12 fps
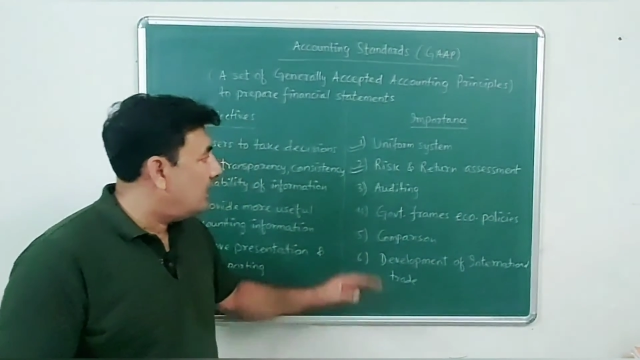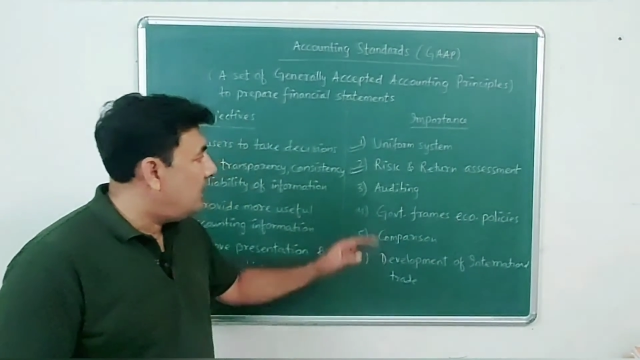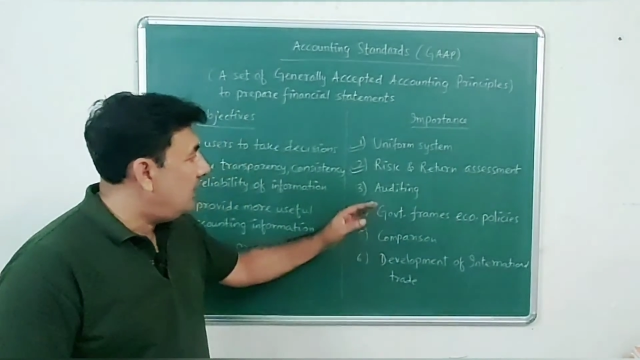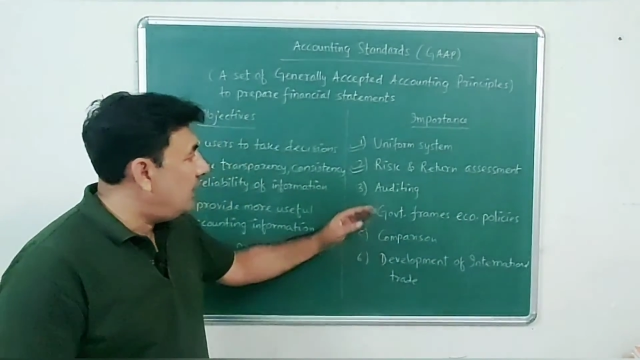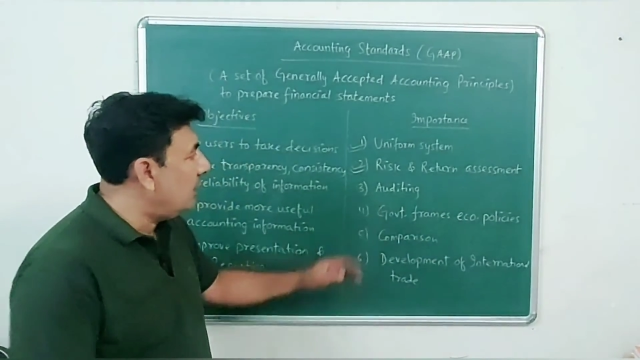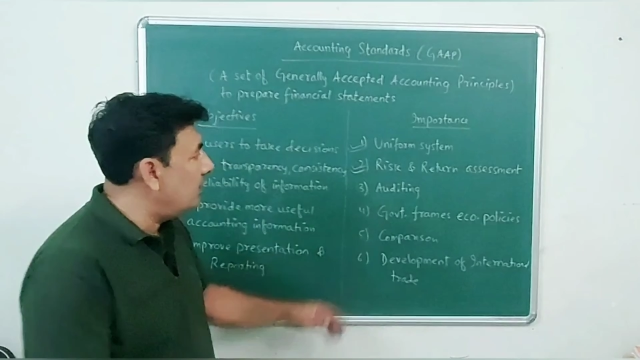
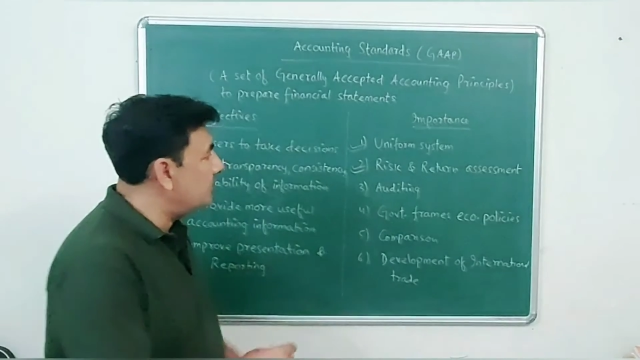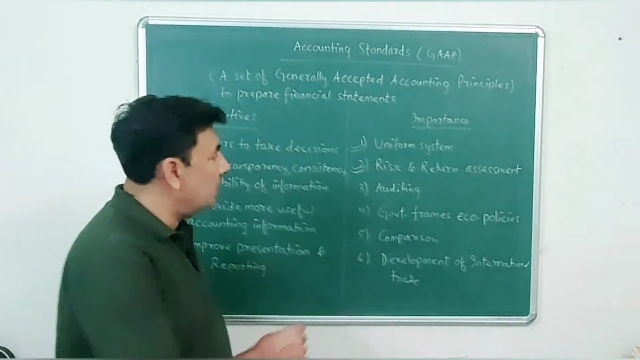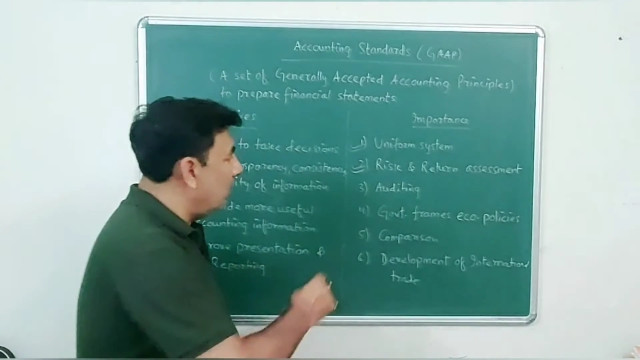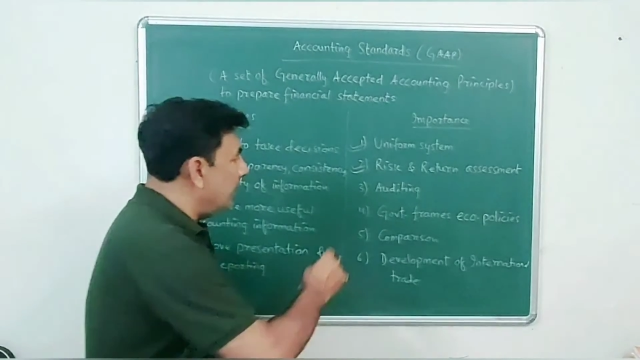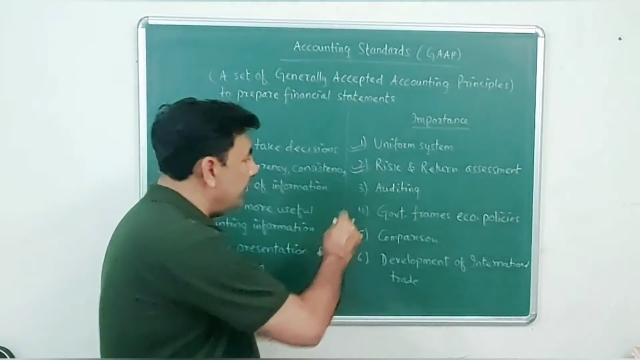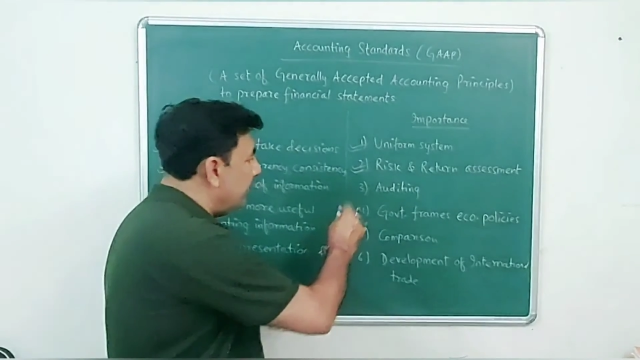Then comes
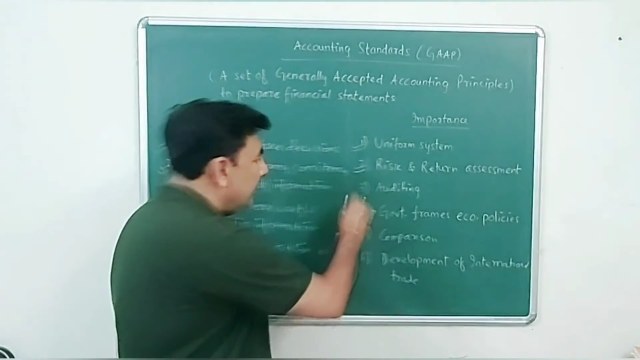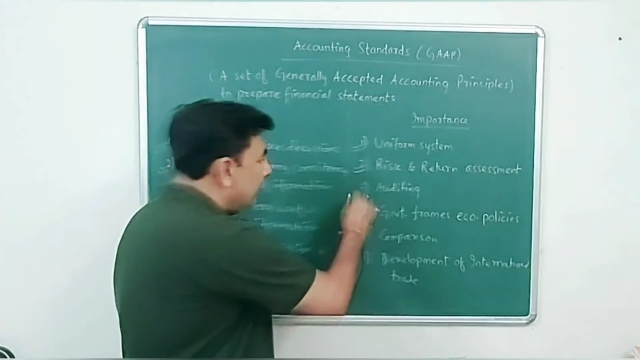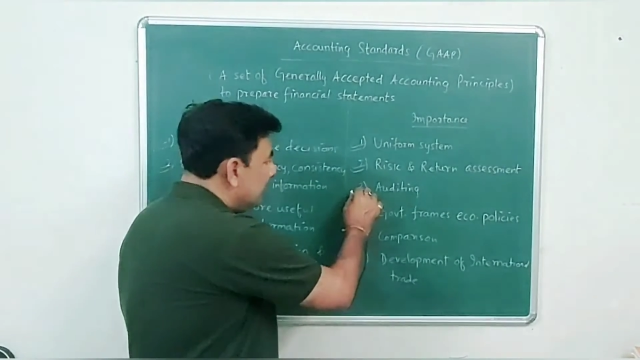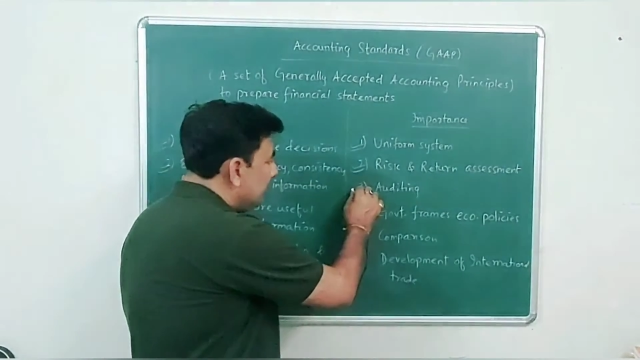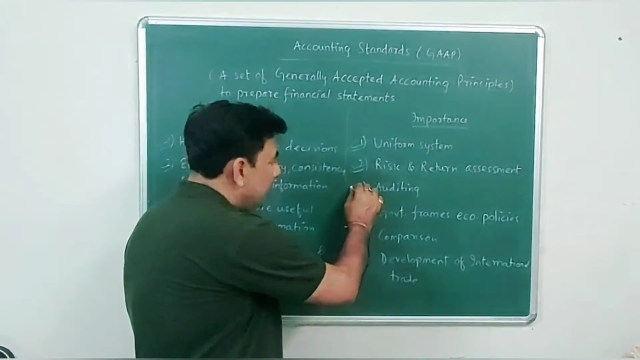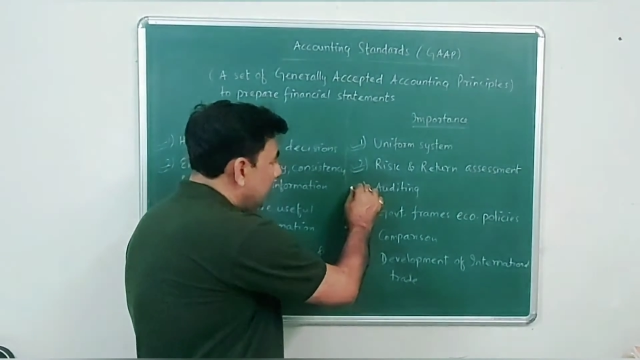auditing.
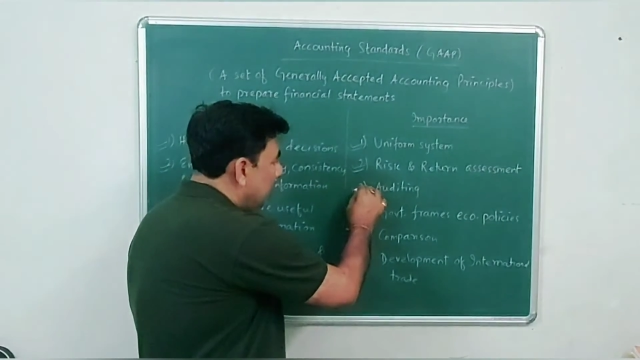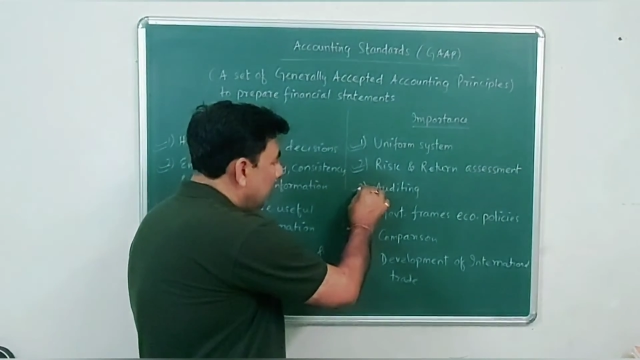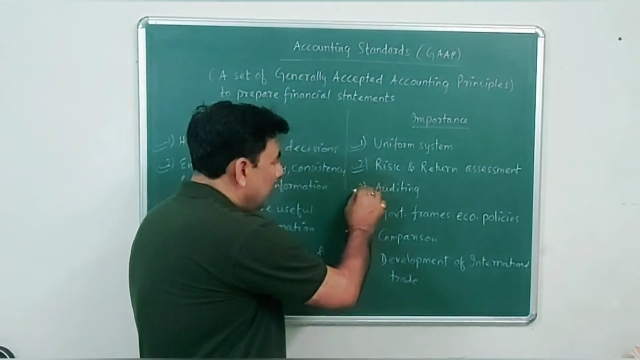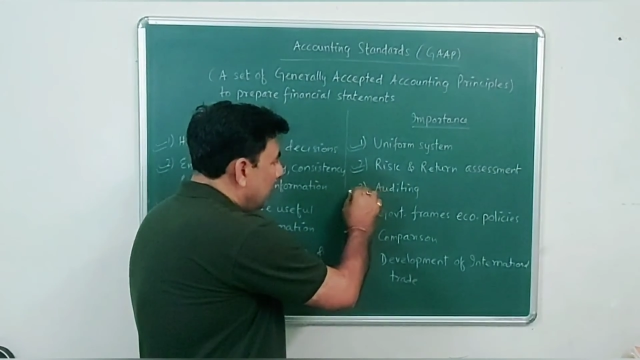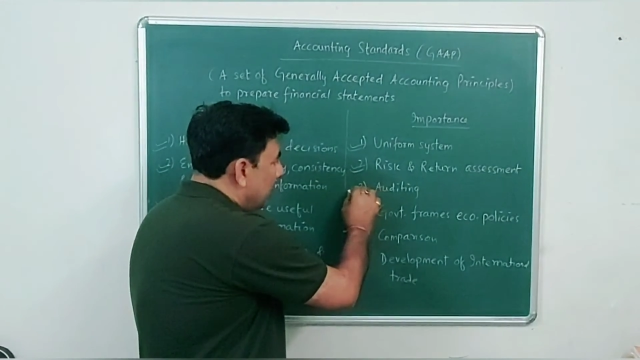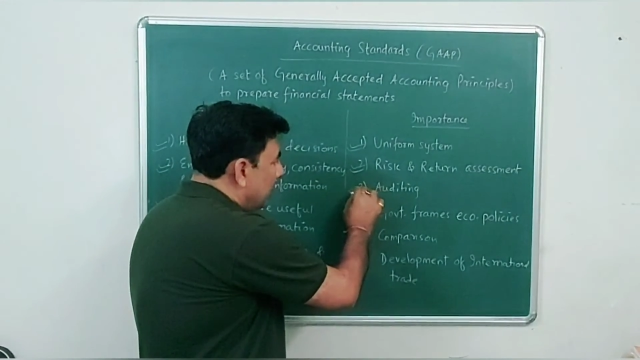As you
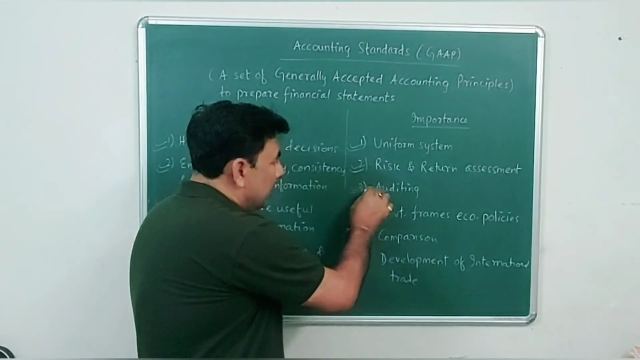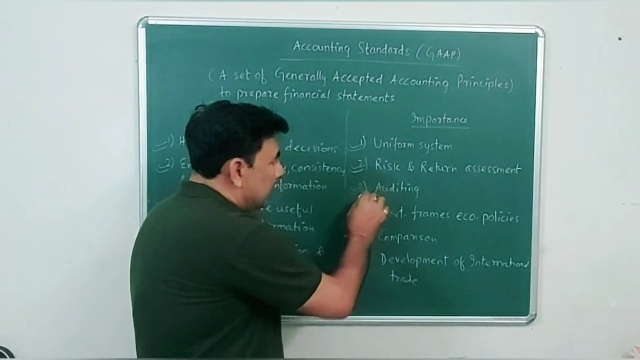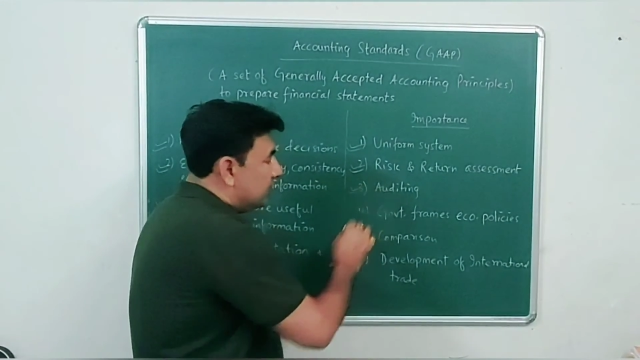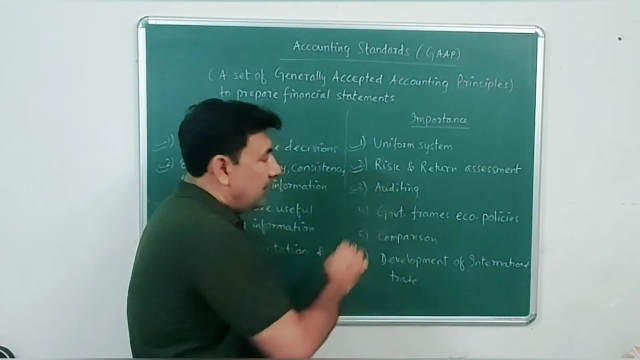know, the